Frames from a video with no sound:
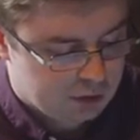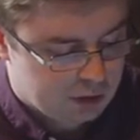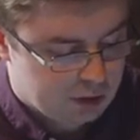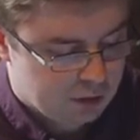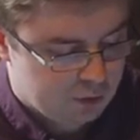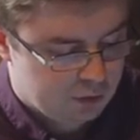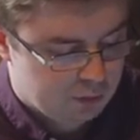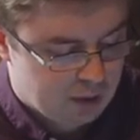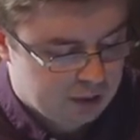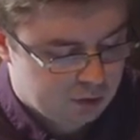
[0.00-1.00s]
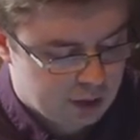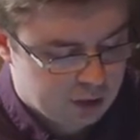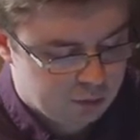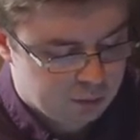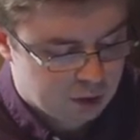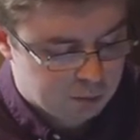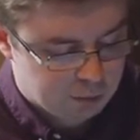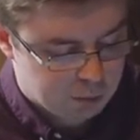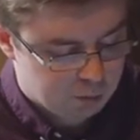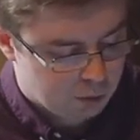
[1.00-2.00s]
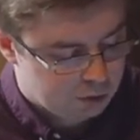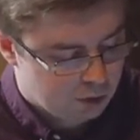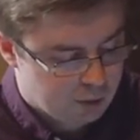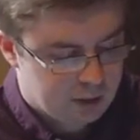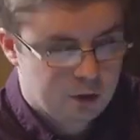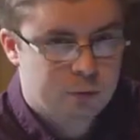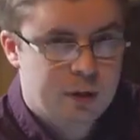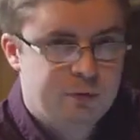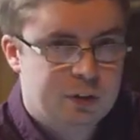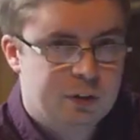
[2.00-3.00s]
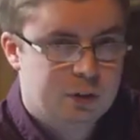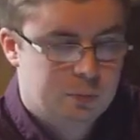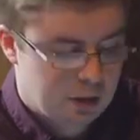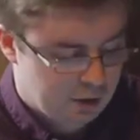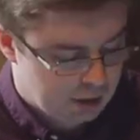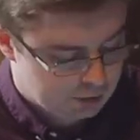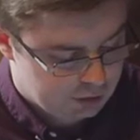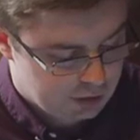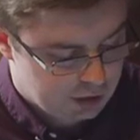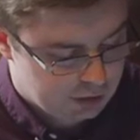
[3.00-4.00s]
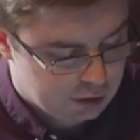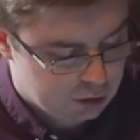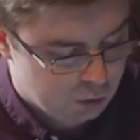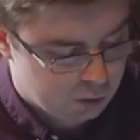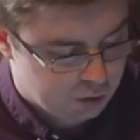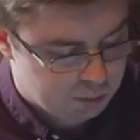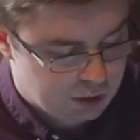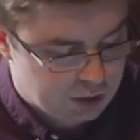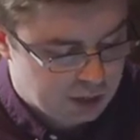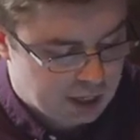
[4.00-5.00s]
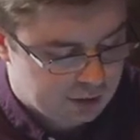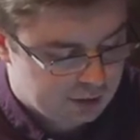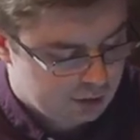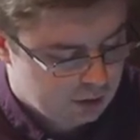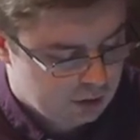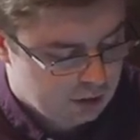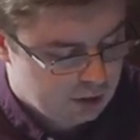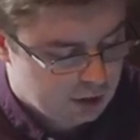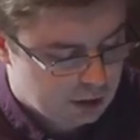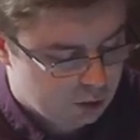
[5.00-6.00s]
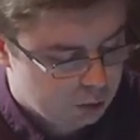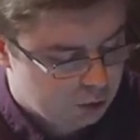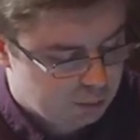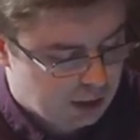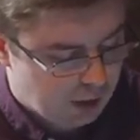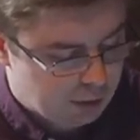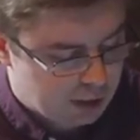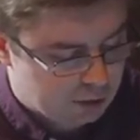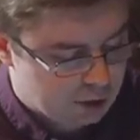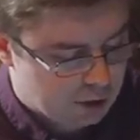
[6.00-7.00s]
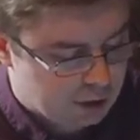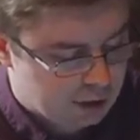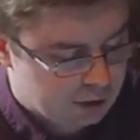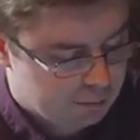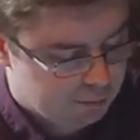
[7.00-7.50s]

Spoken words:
he suffered from mental health problems brought on by the horrific experience he had endured on the Mignonette, and also became an alcoholic.